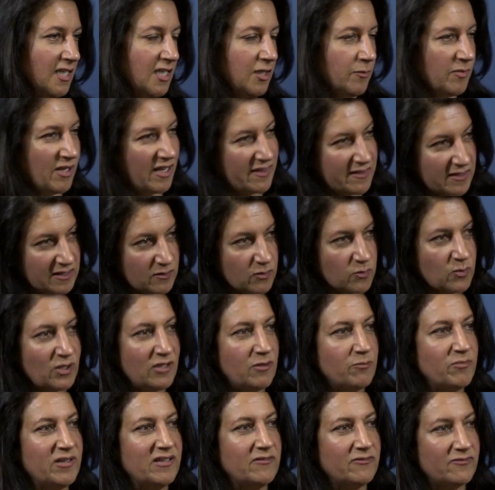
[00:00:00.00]
but I think we're a
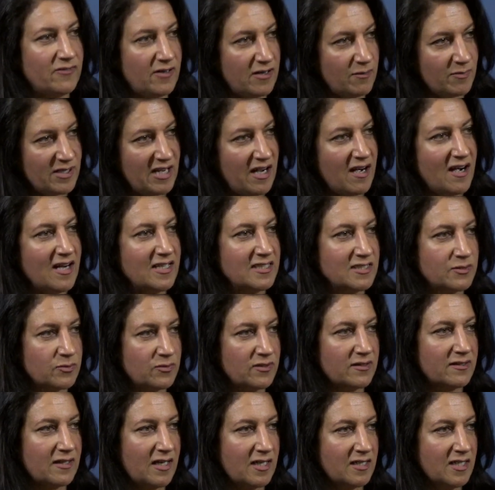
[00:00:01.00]
bit far behind
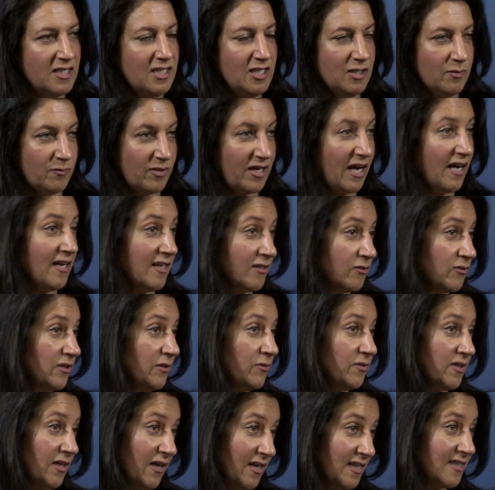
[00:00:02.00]
with that. But I agree
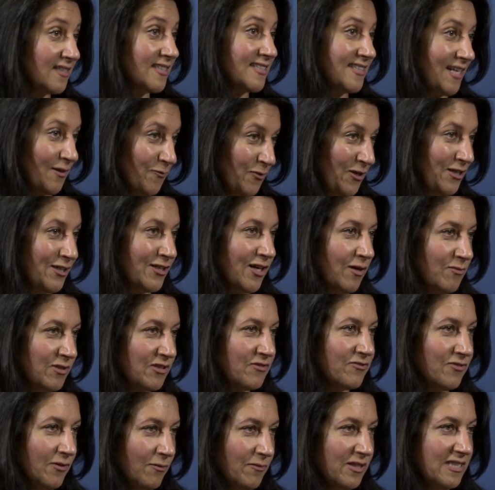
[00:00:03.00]
with you. I understand where you're coming
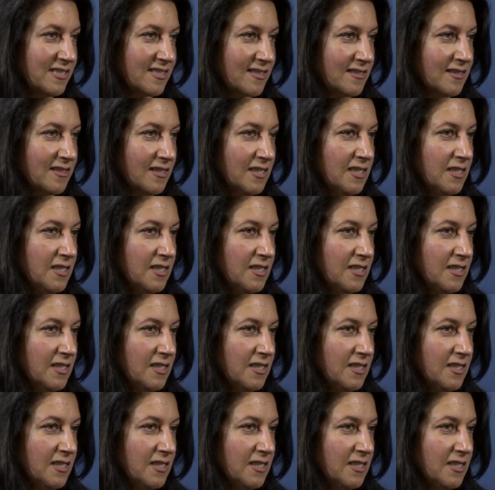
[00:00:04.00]
from. Is that